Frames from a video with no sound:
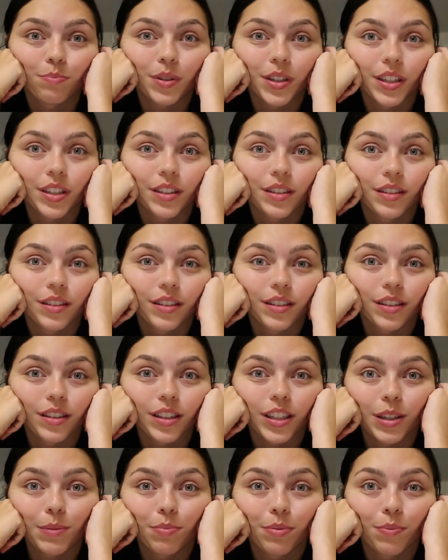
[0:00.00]
big
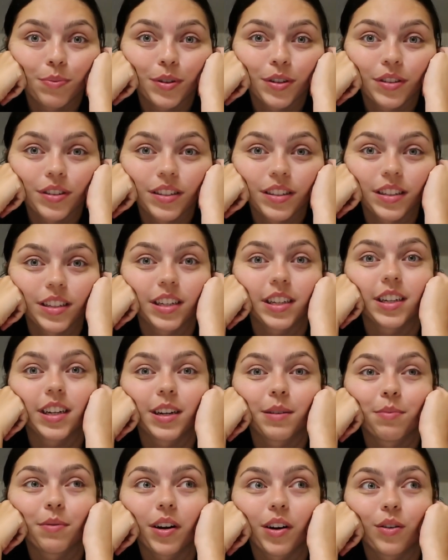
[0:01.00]
sleep person. Like,
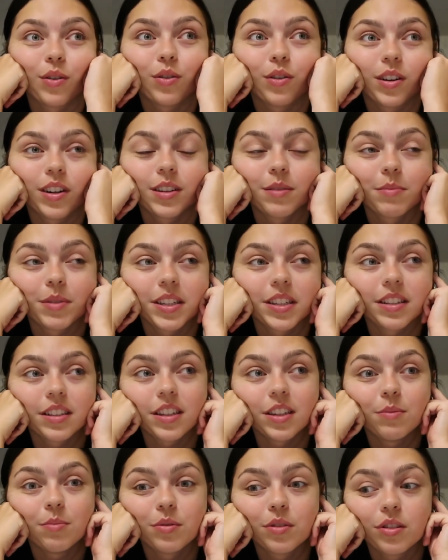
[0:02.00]
I prioritize my
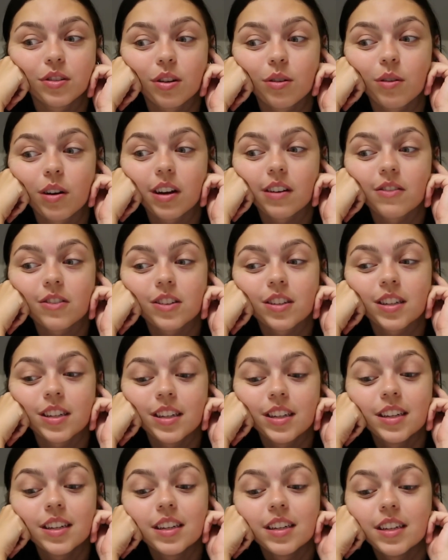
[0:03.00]
sleep so
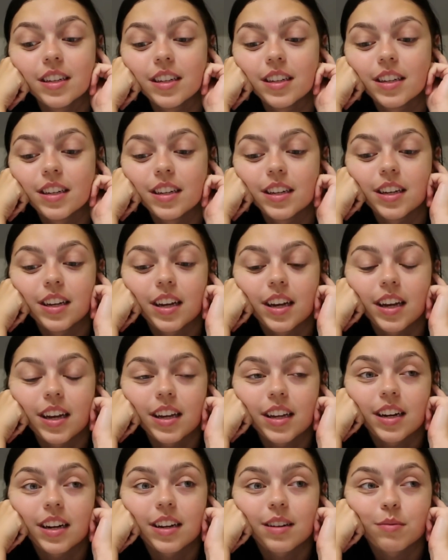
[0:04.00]
heavily
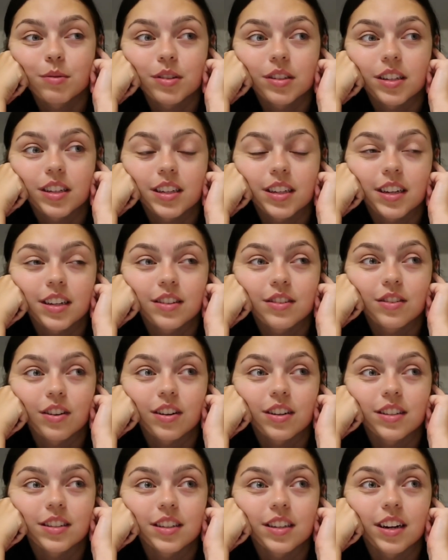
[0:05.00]
and I'm just like
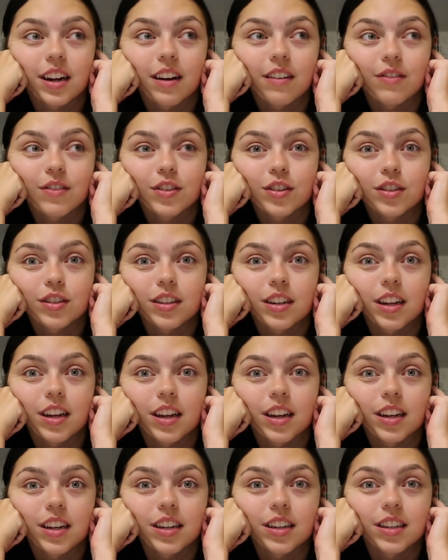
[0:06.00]
exhausted after
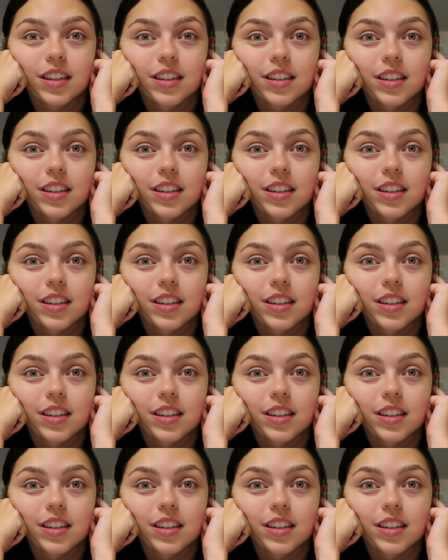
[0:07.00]
today.